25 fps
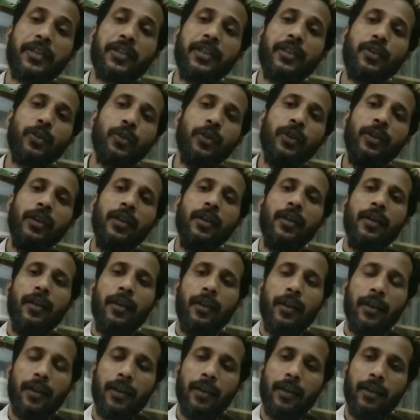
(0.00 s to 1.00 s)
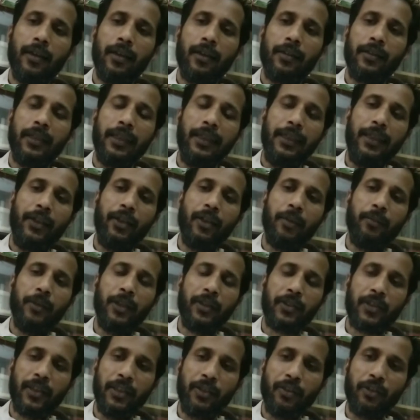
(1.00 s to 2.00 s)
to the end of
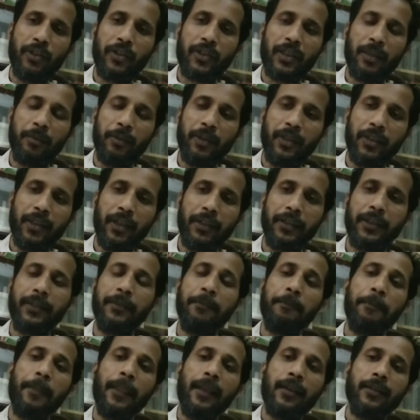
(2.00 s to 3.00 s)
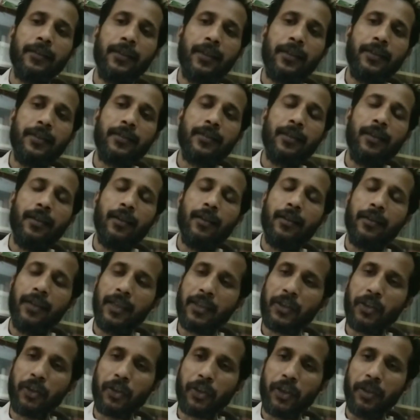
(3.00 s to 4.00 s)
the century 1700, there is a
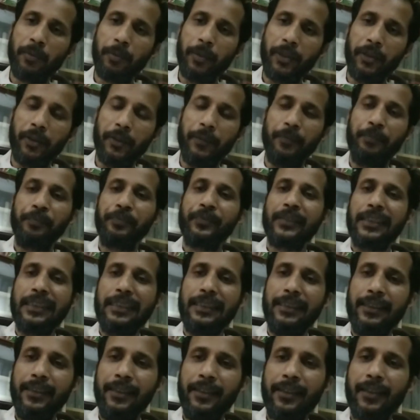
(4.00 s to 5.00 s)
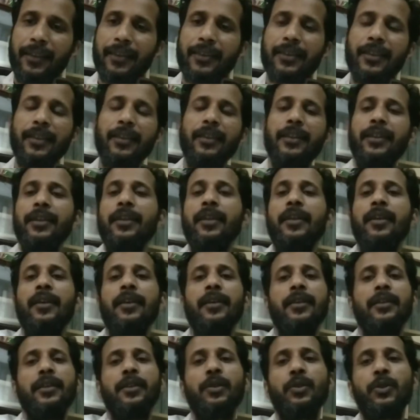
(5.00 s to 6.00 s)
Restoration period. Interestingly,
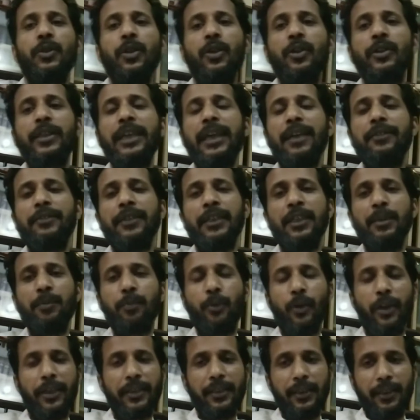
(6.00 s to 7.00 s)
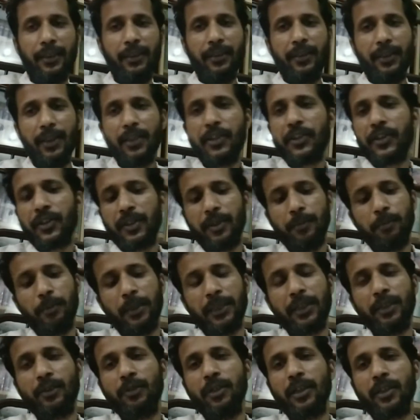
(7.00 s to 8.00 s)
you don't have any poet in this
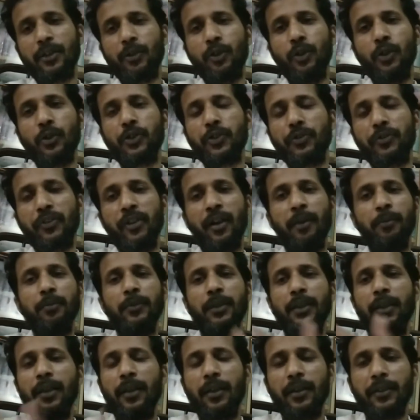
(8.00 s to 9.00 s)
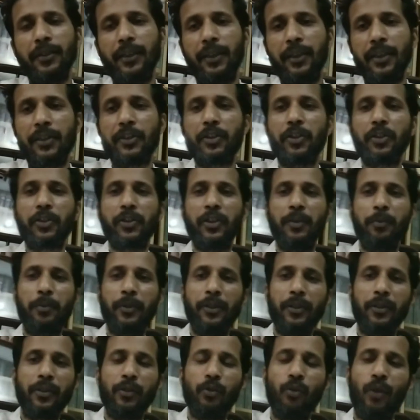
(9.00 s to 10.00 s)
particular course from the Restoration
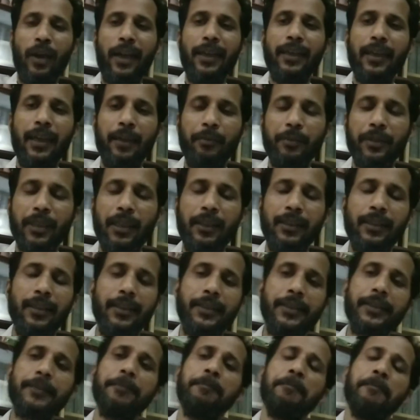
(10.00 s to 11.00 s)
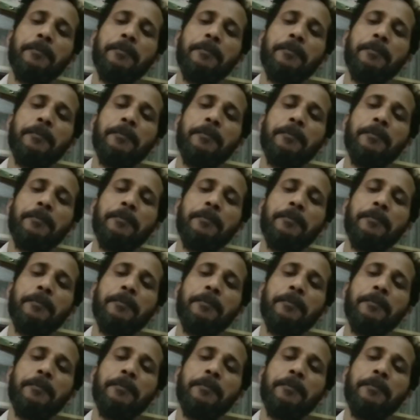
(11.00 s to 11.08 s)
period. Why I am telling later.